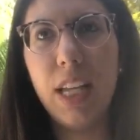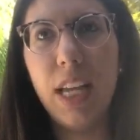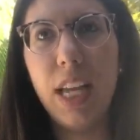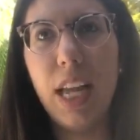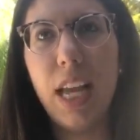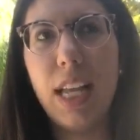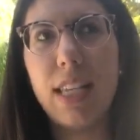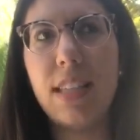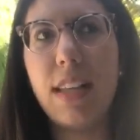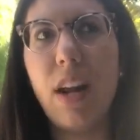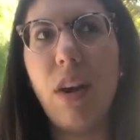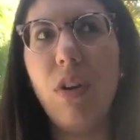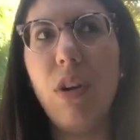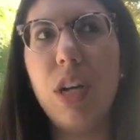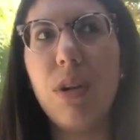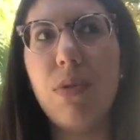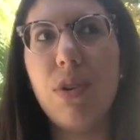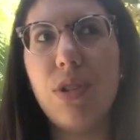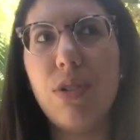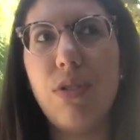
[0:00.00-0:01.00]
It's not
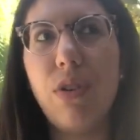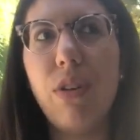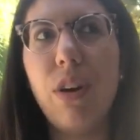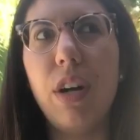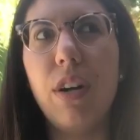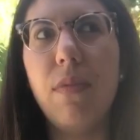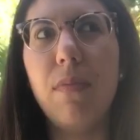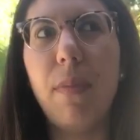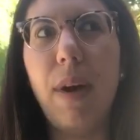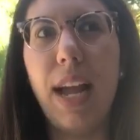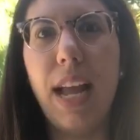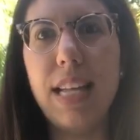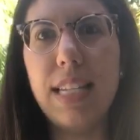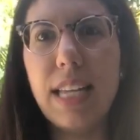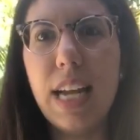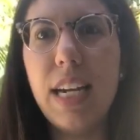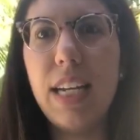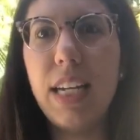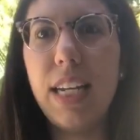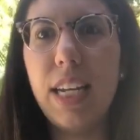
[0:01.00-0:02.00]
only restored my
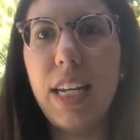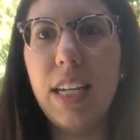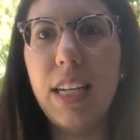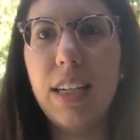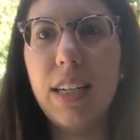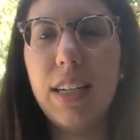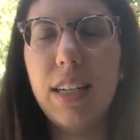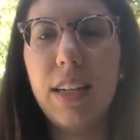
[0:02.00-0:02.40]
identity,